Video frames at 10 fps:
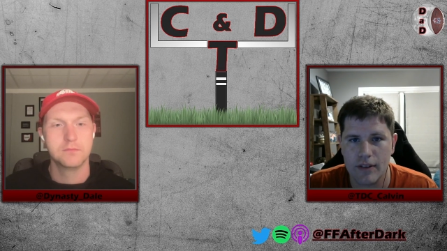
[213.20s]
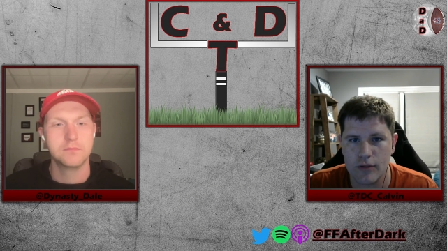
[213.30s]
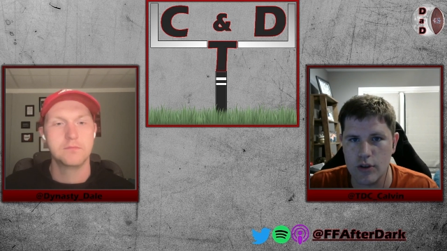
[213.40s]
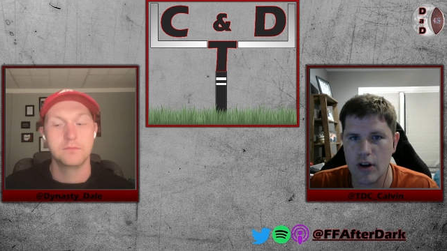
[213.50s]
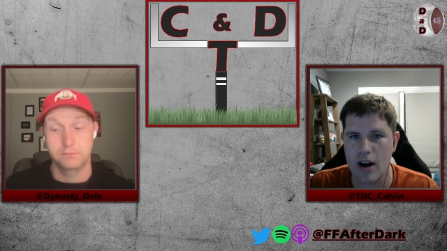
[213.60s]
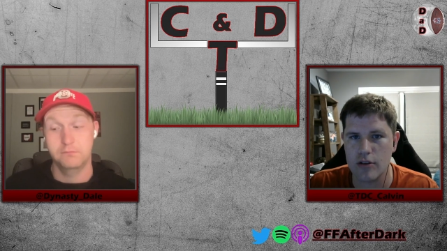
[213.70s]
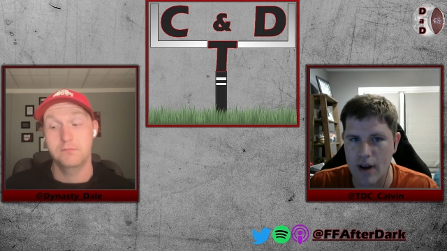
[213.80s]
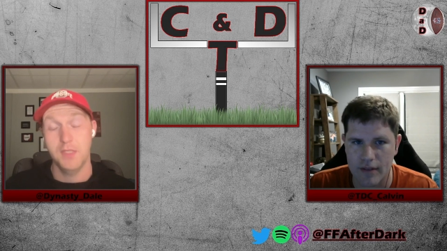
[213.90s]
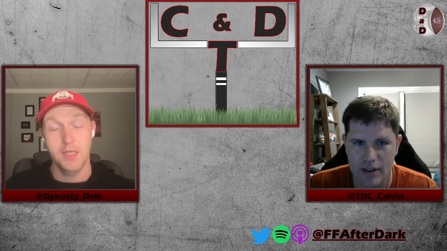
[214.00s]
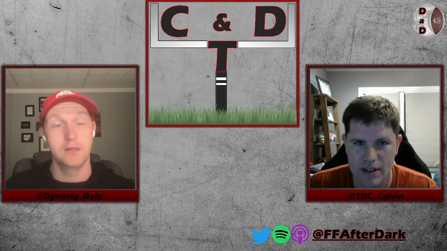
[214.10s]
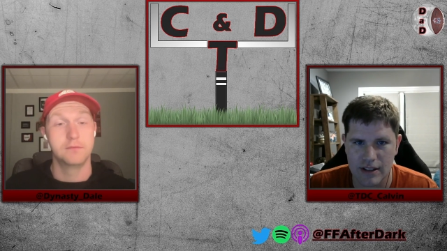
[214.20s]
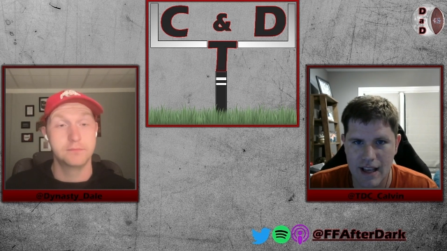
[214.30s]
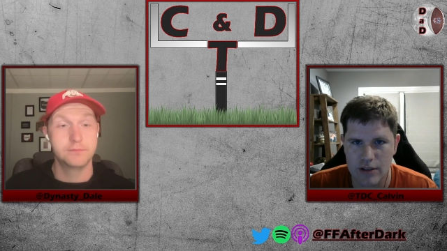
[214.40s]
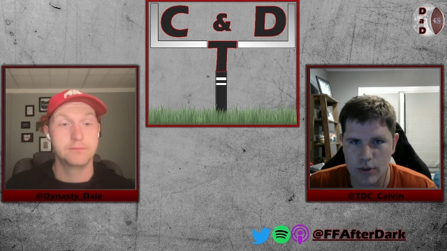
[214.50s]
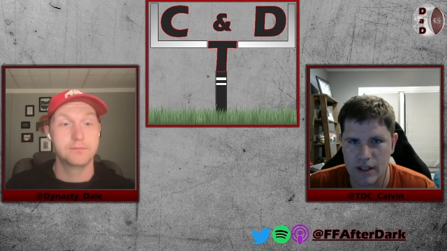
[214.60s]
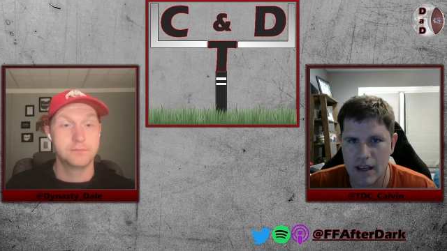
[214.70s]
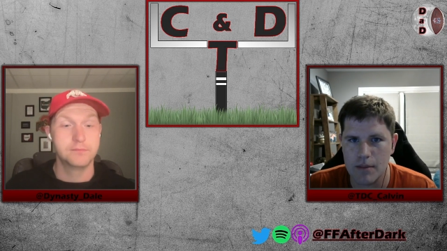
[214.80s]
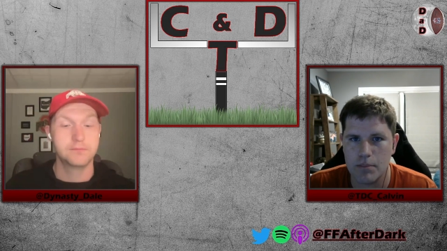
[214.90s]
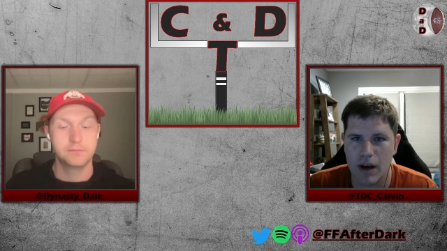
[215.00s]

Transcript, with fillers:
Speaker 1: if you dra drafted yep. this last weekend.